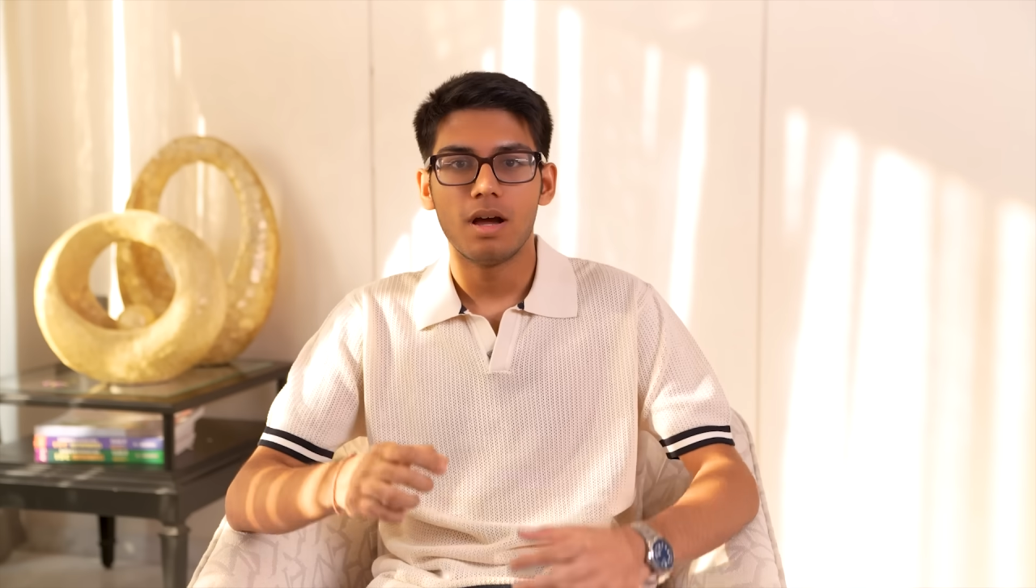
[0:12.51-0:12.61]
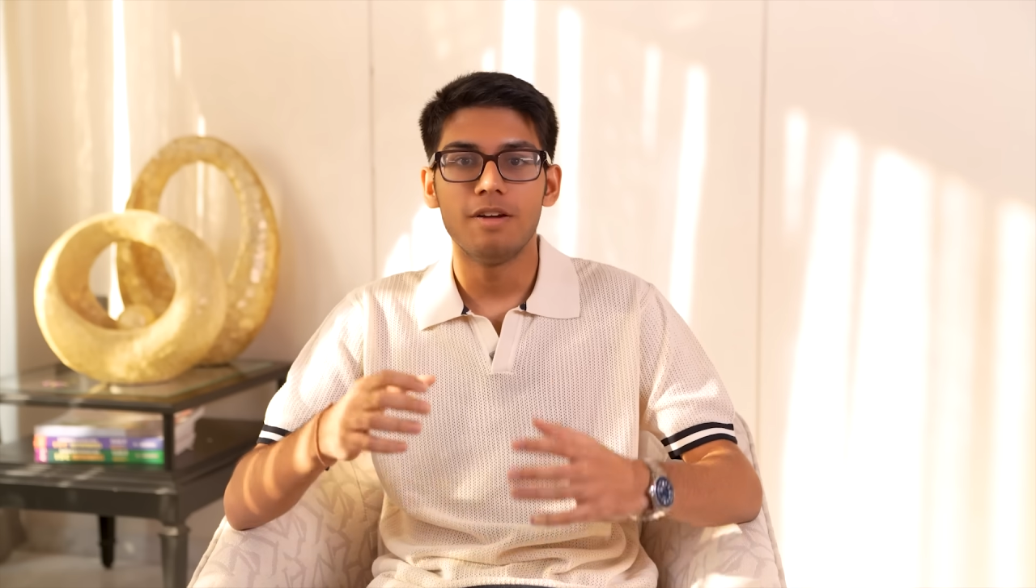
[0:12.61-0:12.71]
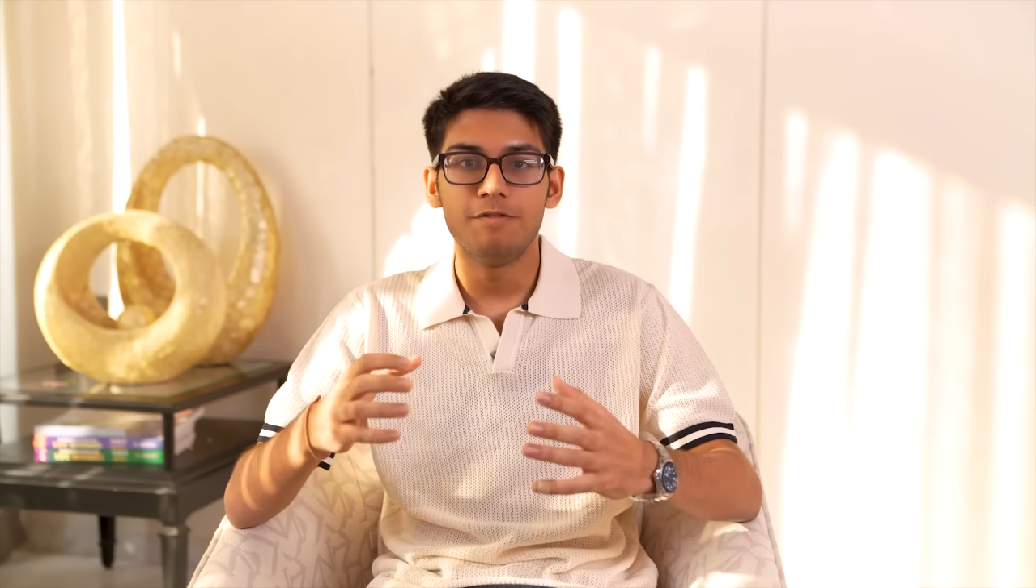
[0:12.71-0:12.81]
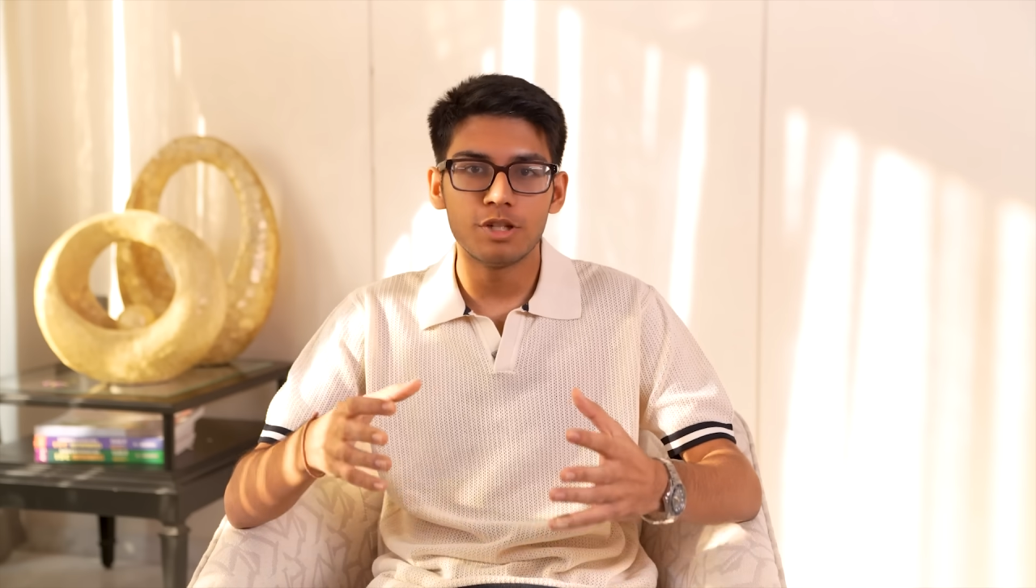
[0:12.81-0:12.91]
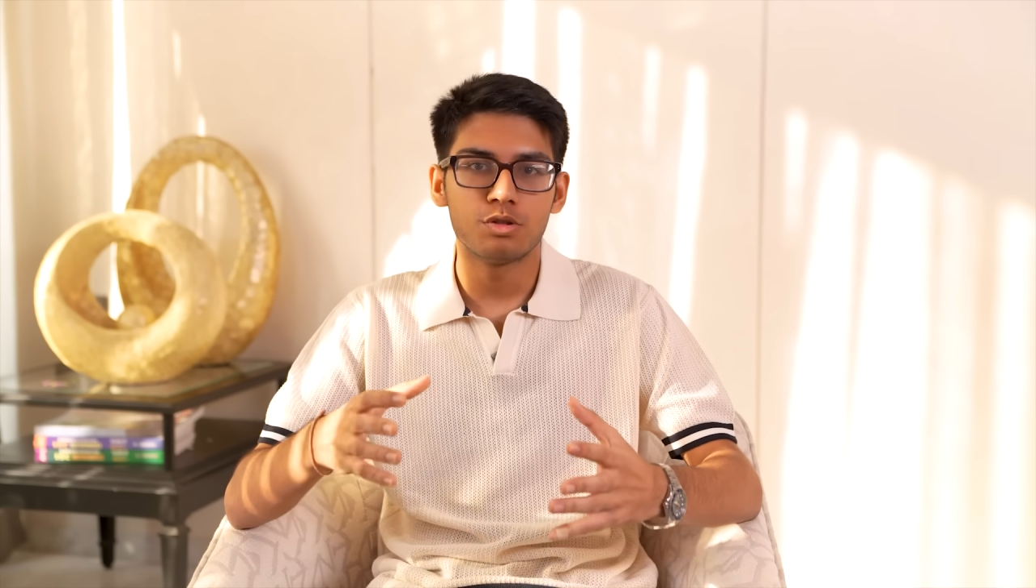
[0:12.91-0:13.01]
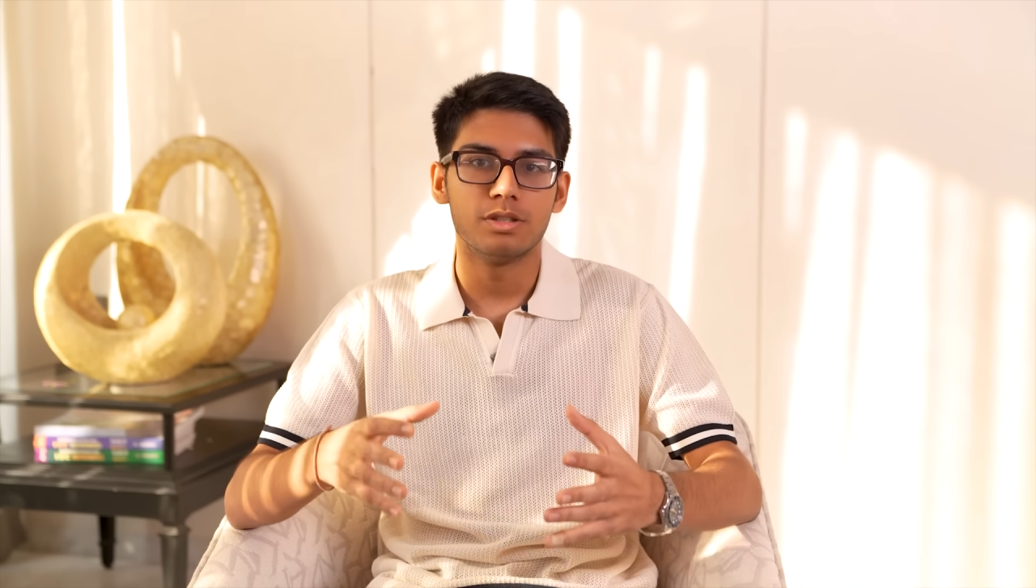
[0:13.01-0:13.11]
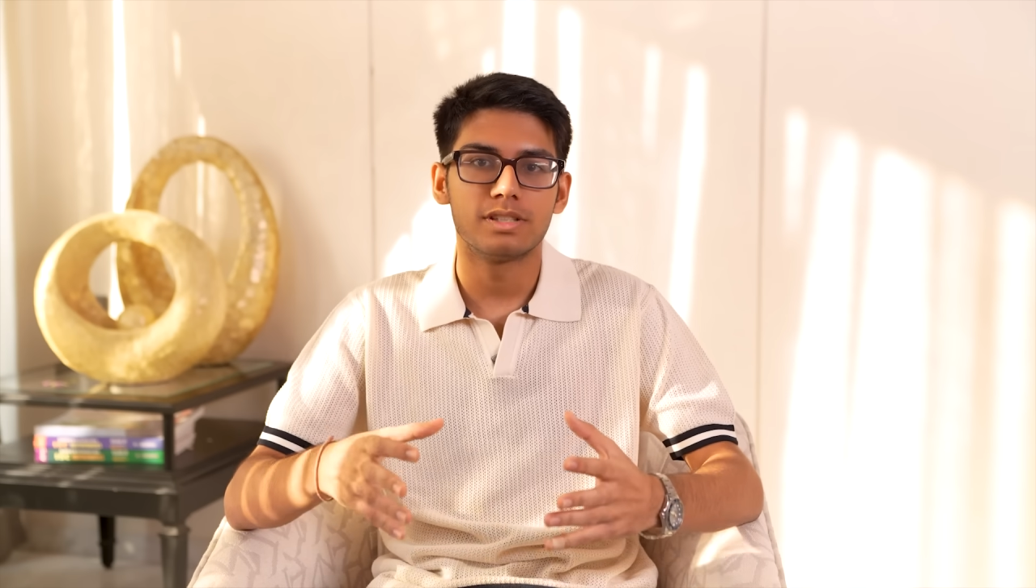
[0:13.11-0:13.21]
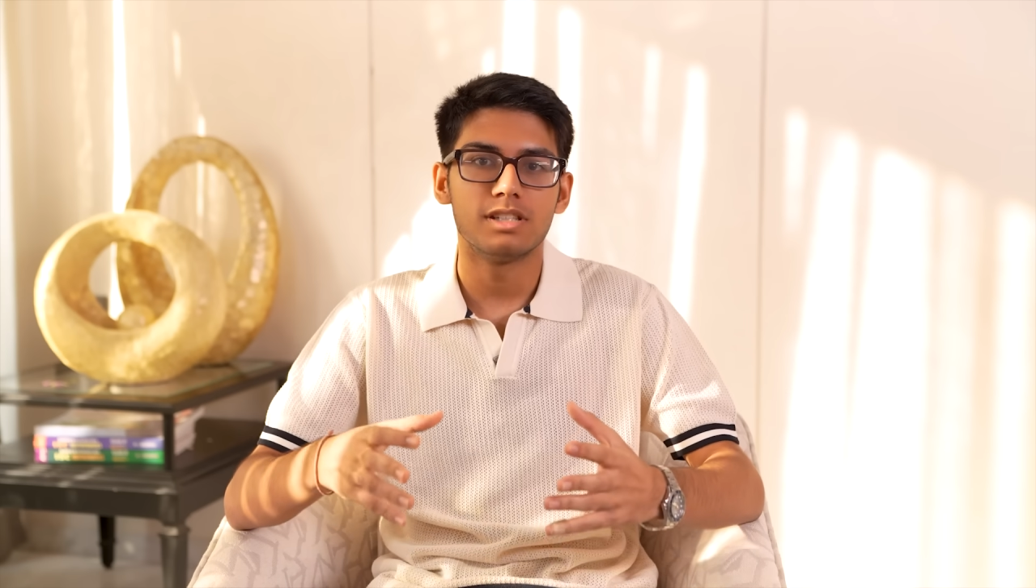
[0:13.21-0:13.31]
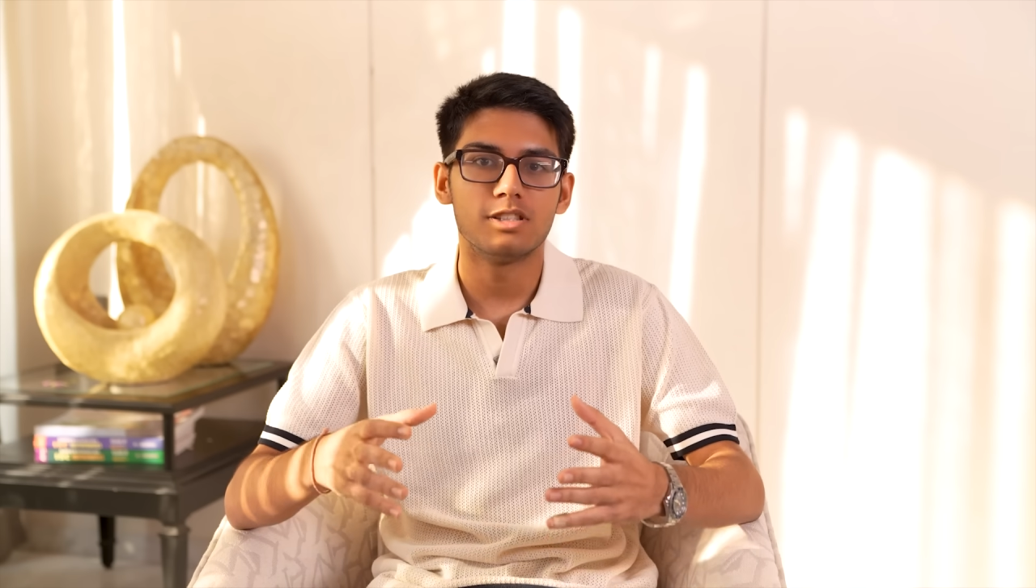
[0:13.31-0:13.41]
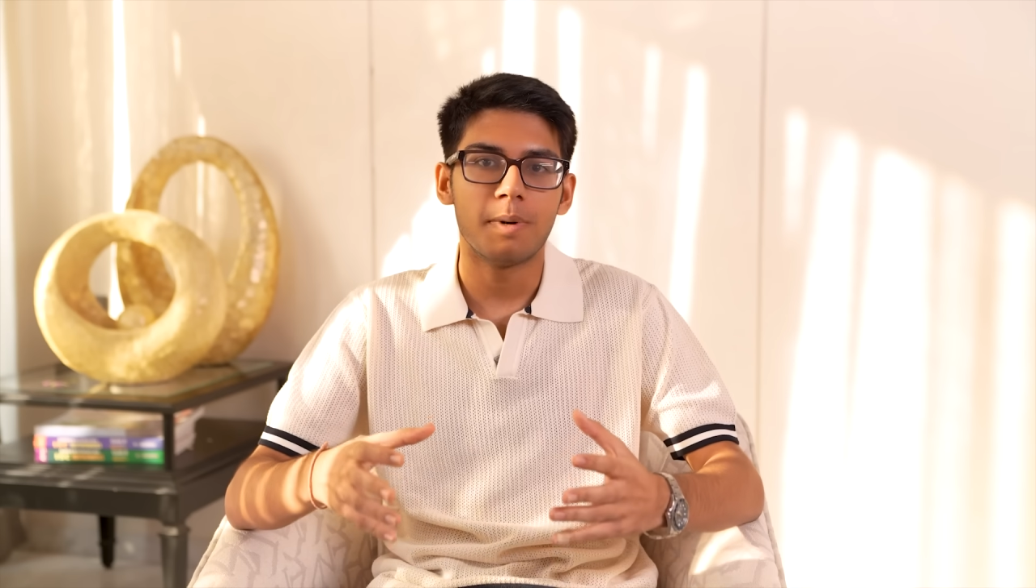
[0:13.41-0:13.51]
In
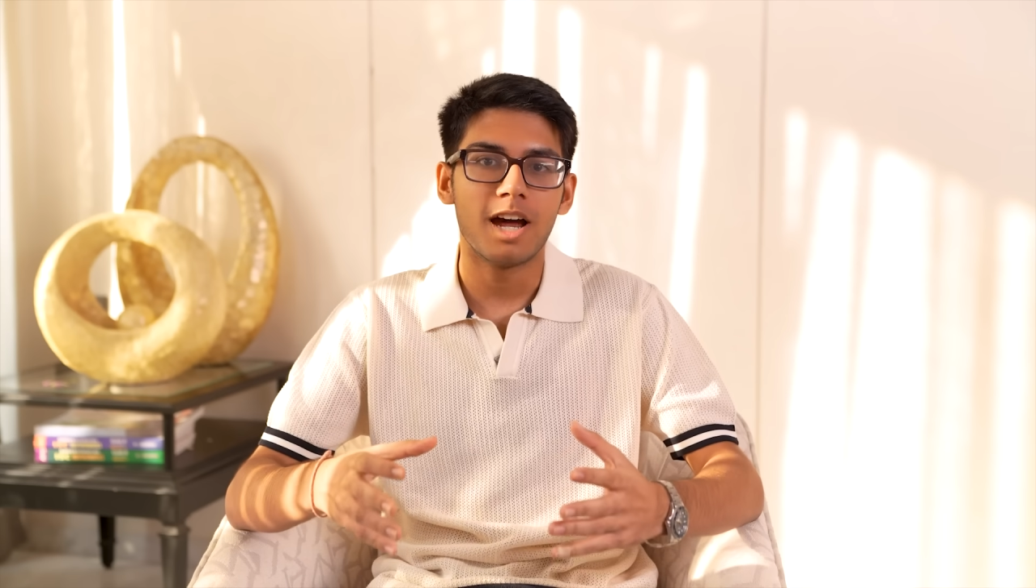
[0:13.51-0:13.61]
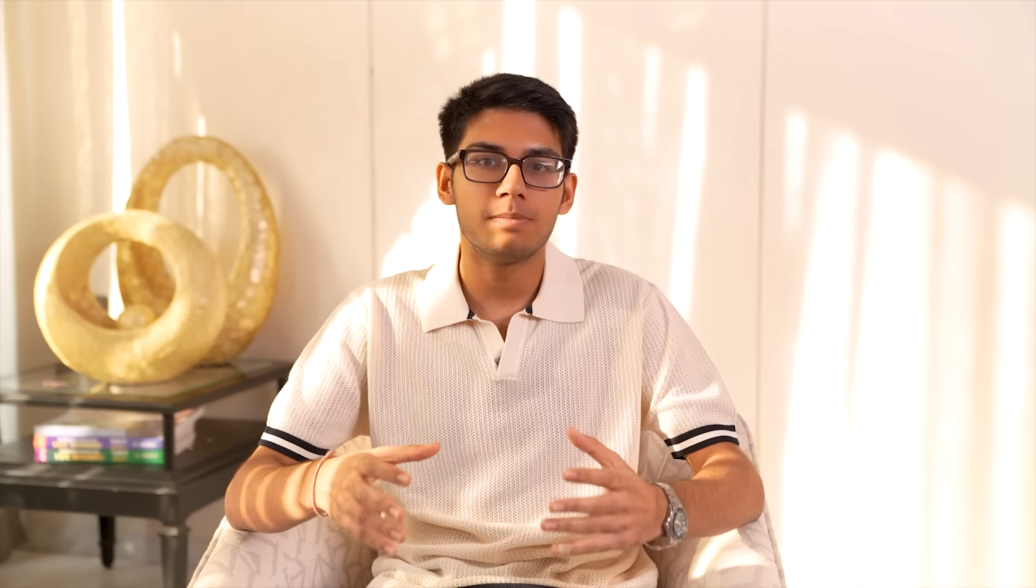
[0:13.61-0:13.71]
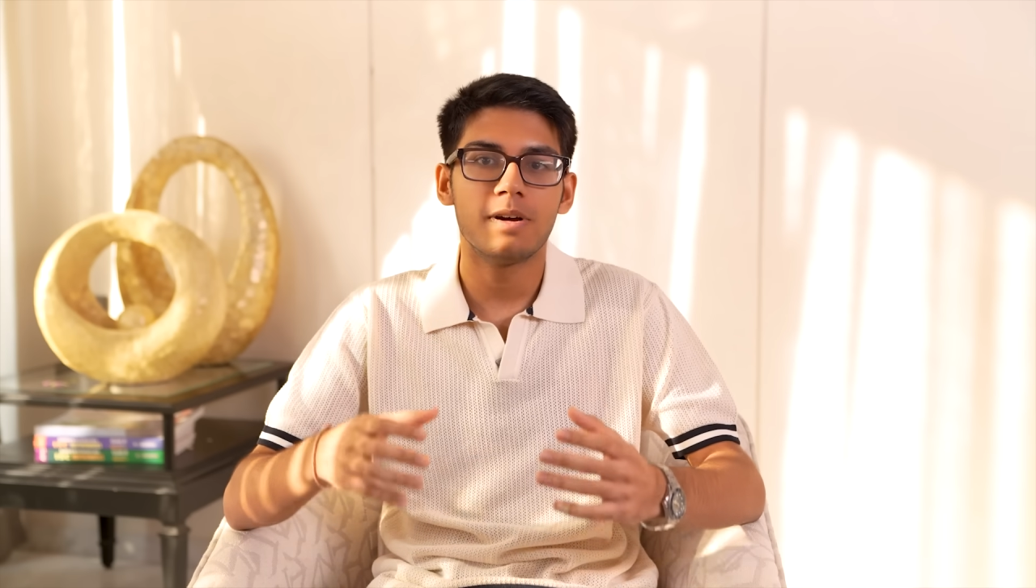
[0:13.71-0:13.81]
visuals inspired